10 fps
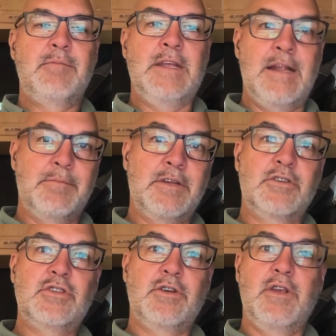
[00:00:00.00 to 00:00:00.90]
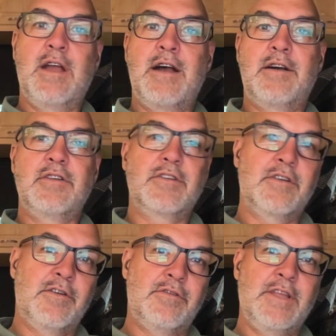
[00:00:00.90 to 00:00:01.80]
And I'm going to show you how you're
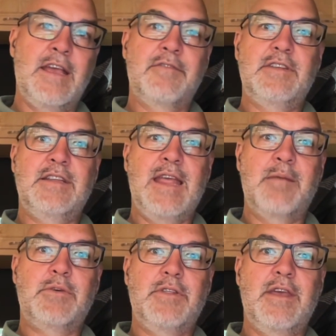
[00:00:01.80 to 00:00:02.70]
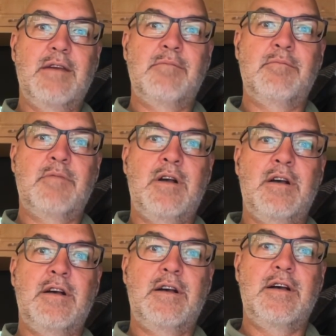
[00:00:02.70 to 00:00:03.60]
going to only have to enable them
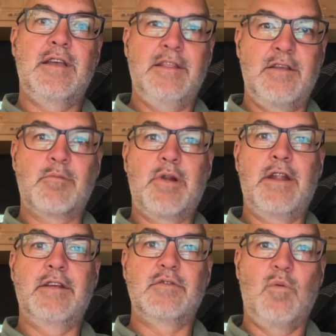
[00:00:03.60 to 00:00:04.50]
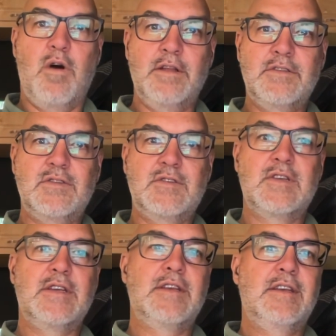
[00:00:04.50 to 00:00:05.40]
in their products once.
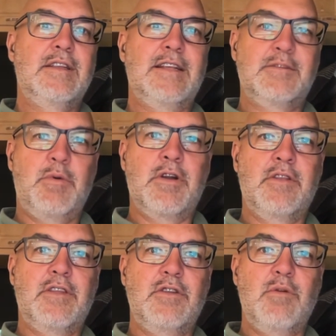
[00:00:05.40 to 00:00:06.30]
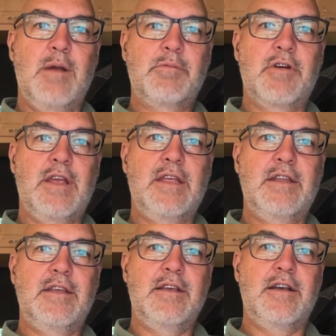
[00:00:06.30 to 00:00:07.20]
That's part of the new
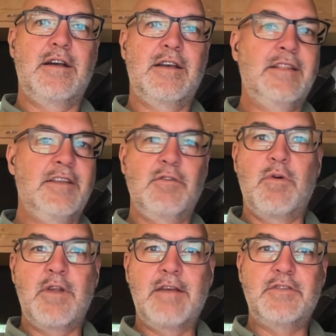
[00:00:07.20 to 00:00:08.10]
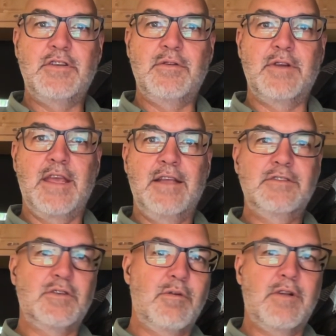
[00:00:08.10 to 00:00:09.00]
upgrade. And then you won't have to do it again.
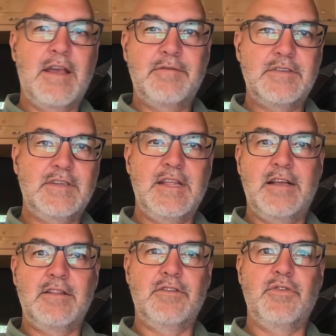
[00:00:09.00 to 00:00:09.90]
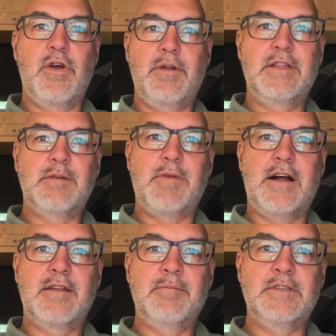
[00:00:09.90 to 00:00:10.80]
So you won't have to see that little note at the
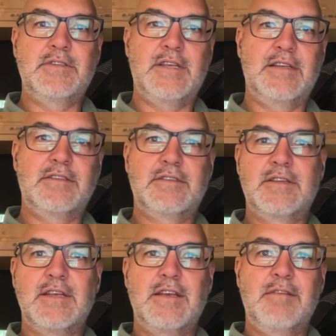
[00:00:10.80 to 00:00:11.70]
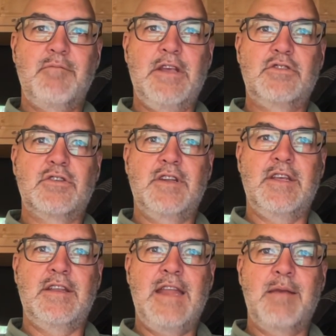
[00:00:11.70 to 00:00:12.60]
bottom that says, make sure to
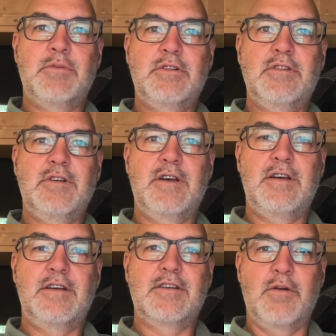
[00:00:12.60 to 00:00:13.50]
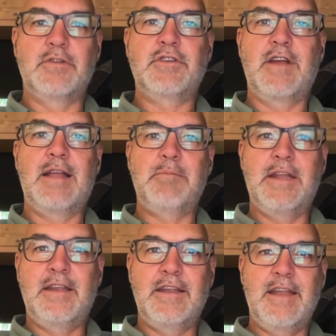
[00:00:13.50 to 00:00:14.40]
enable, go into your
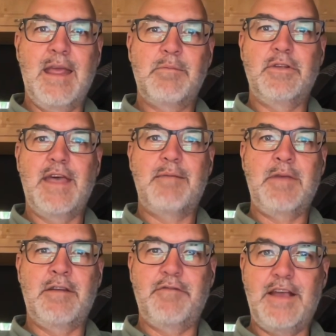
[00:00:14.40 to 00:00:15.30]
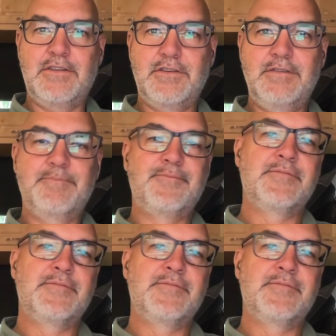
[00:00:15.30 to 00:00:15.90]
admin and enable that manufacturer.